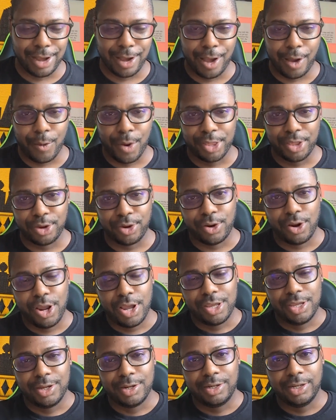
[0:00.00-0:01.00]
whether
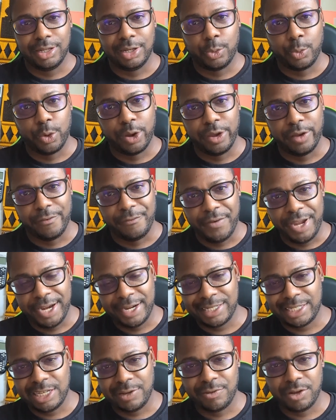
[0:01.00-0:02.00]
you're dealing with
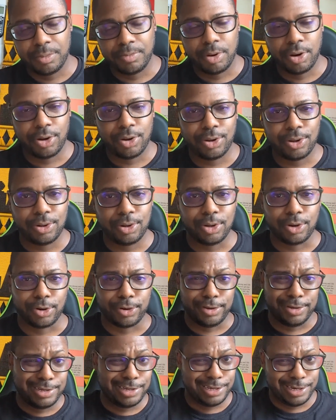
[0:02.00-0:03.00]
fantasy football or
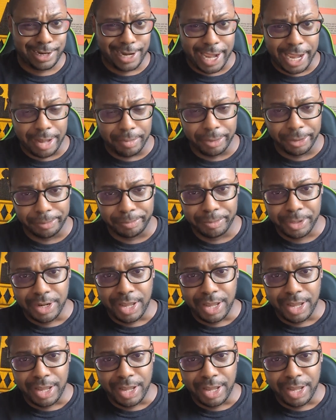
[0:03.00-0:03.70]
you're gambling.